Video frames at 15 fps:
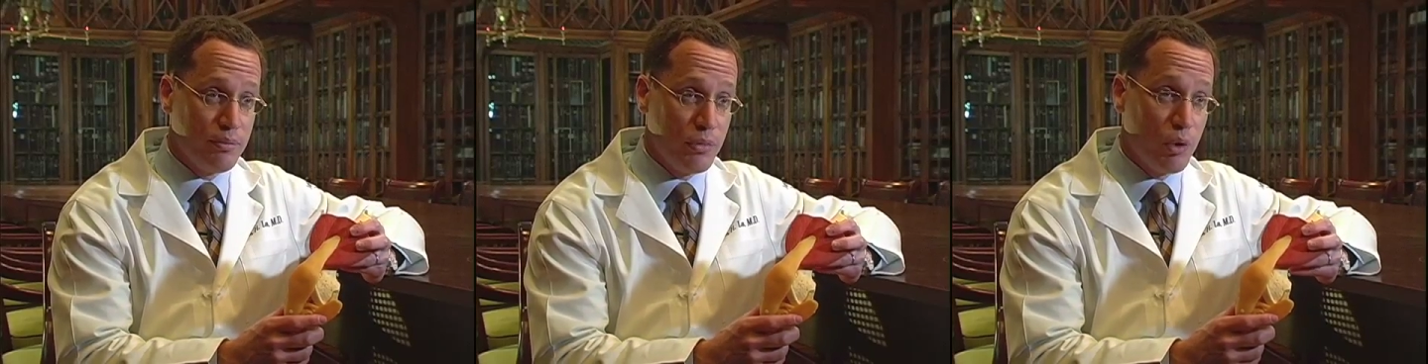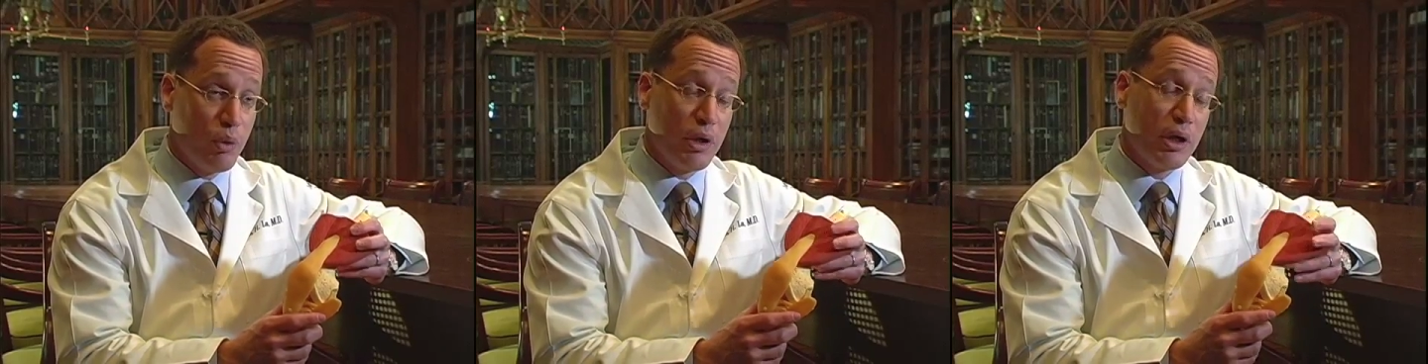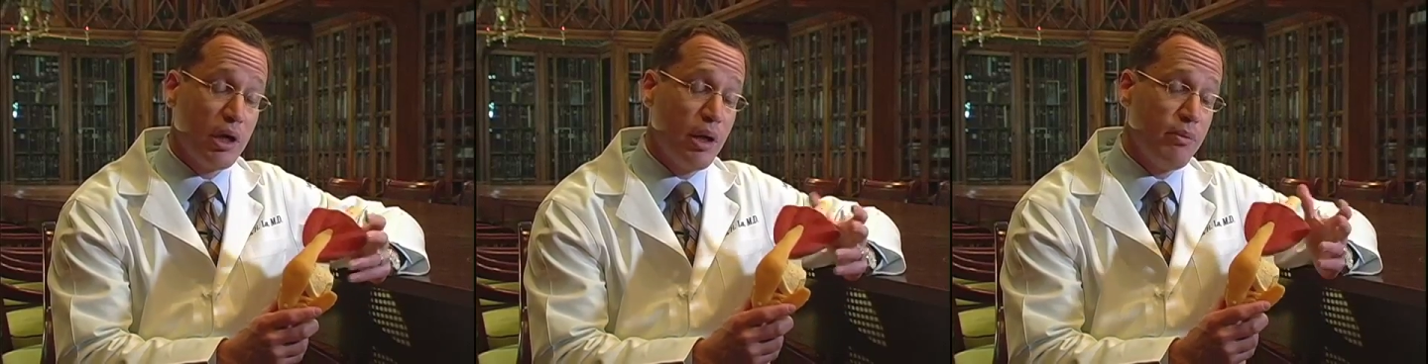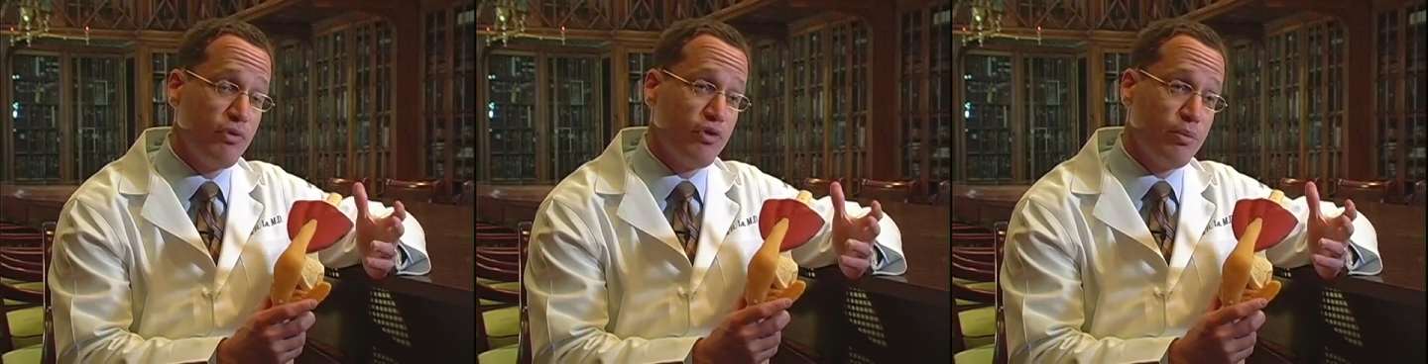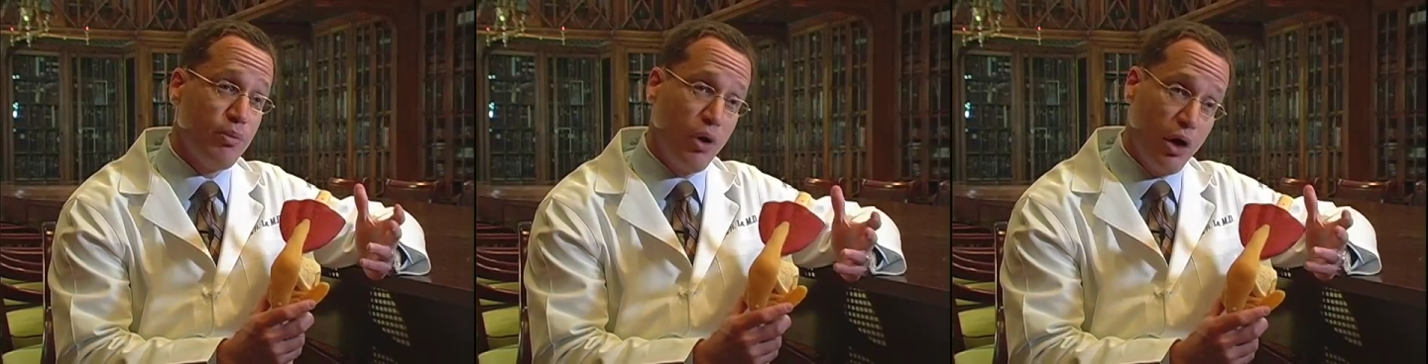But when it comes
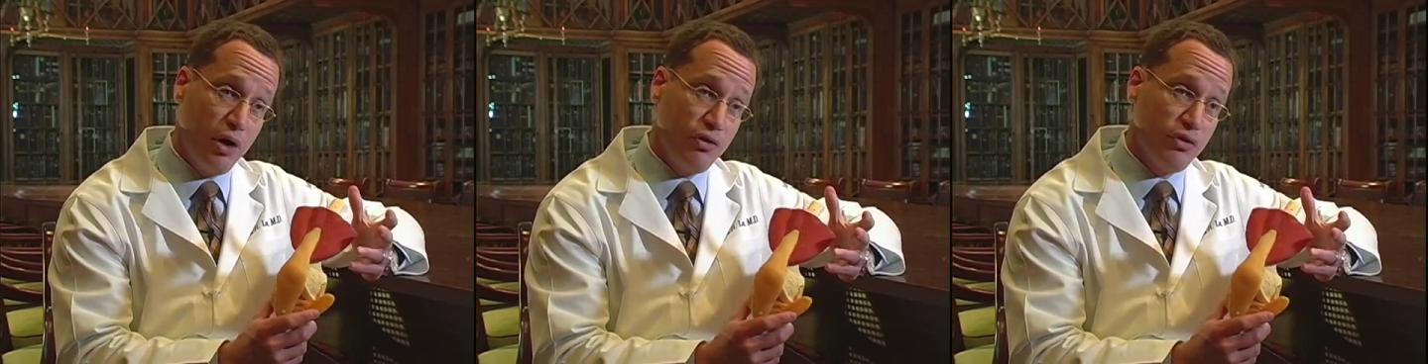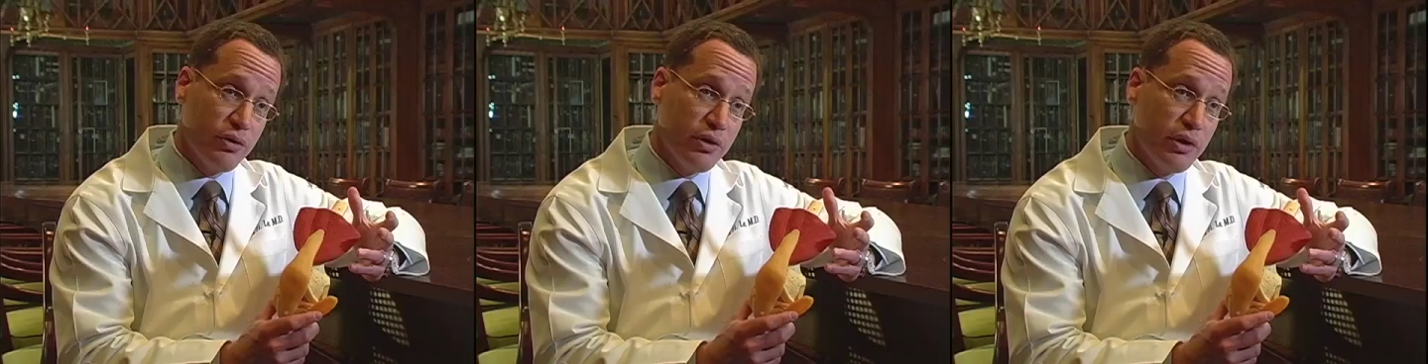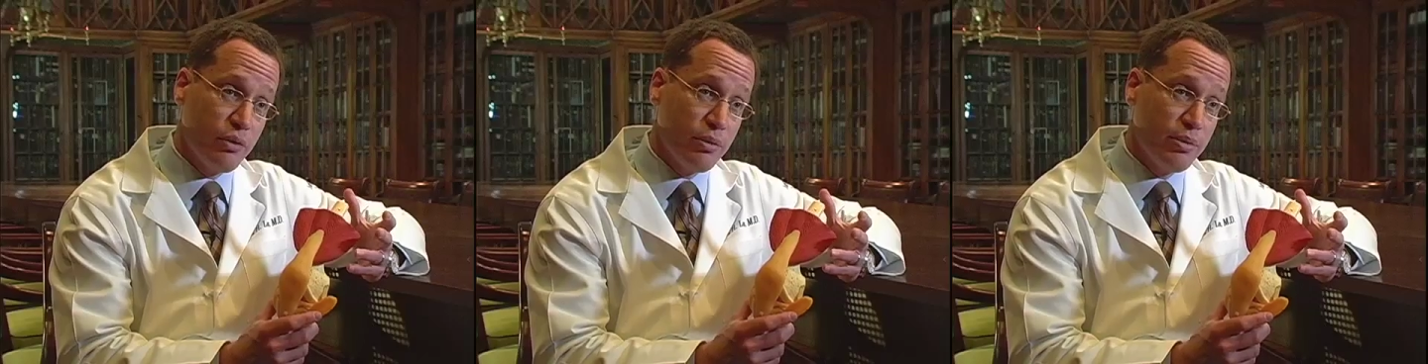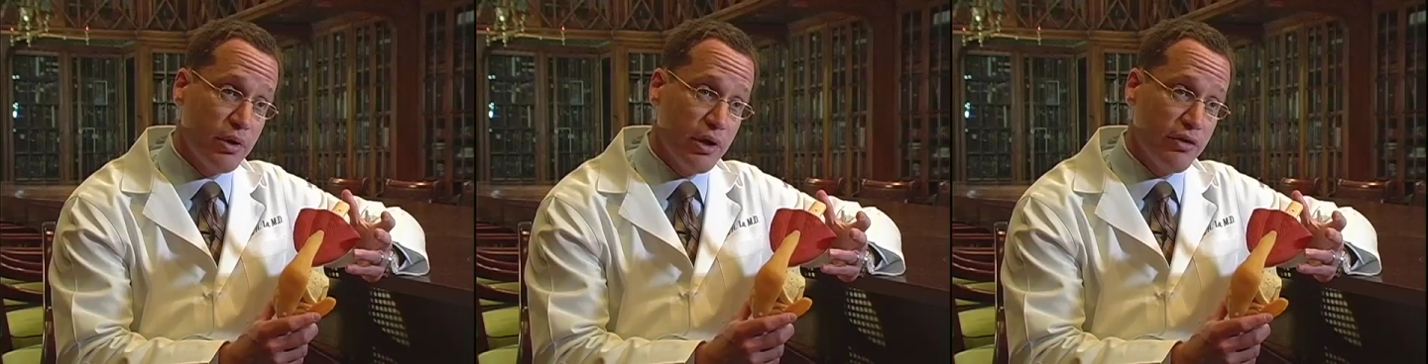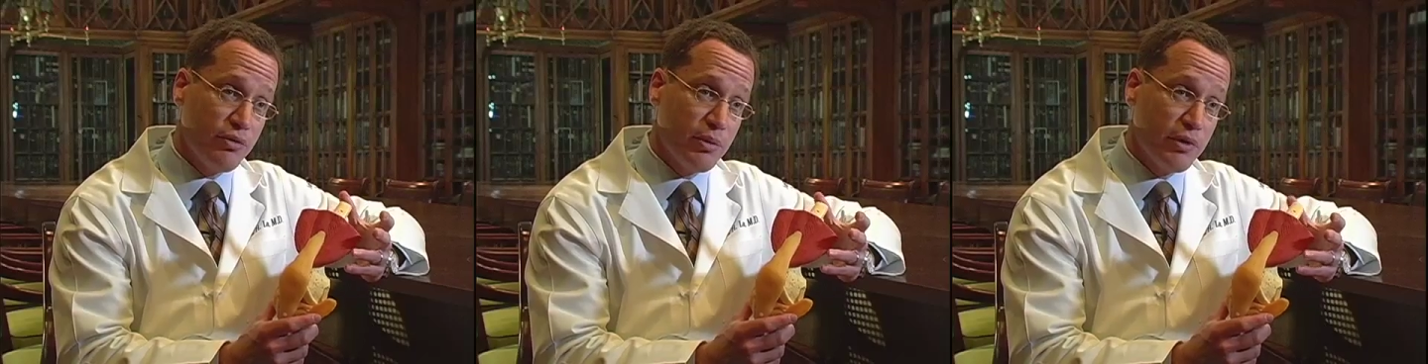to partial knee
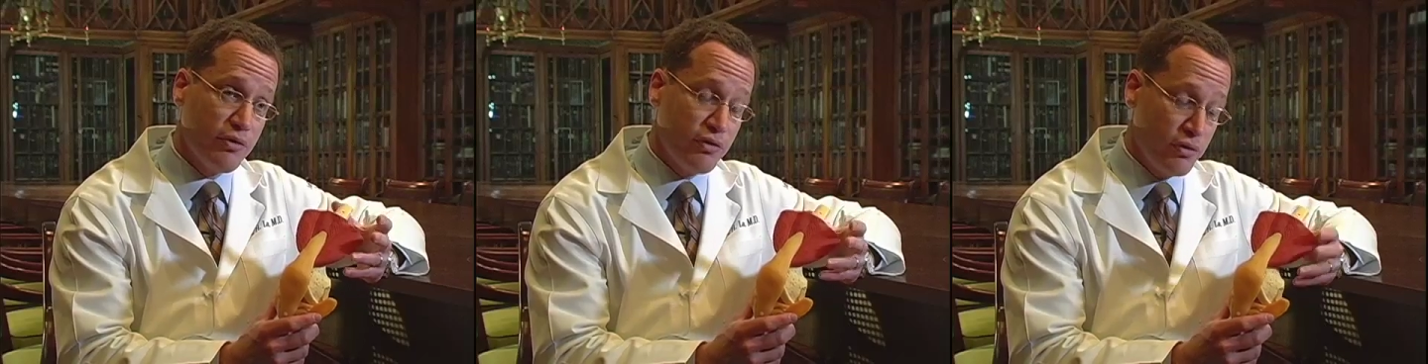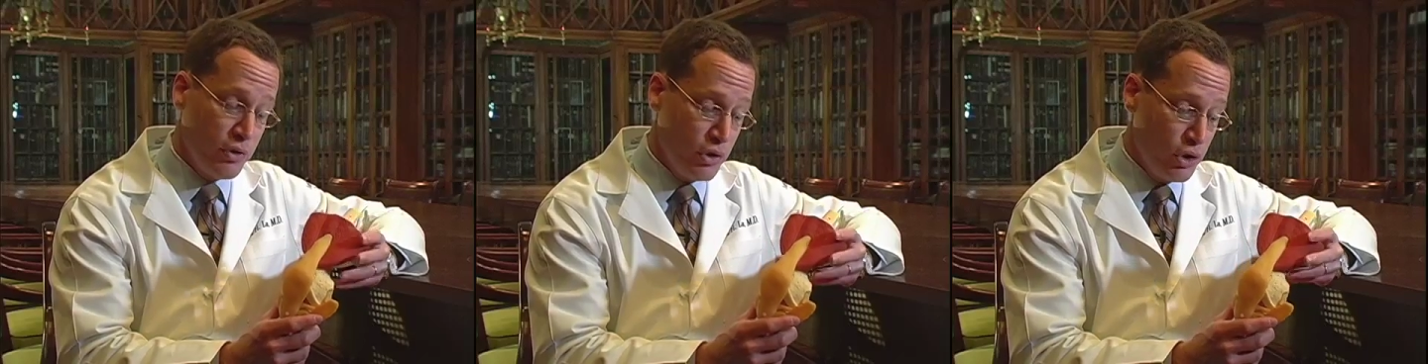replacements,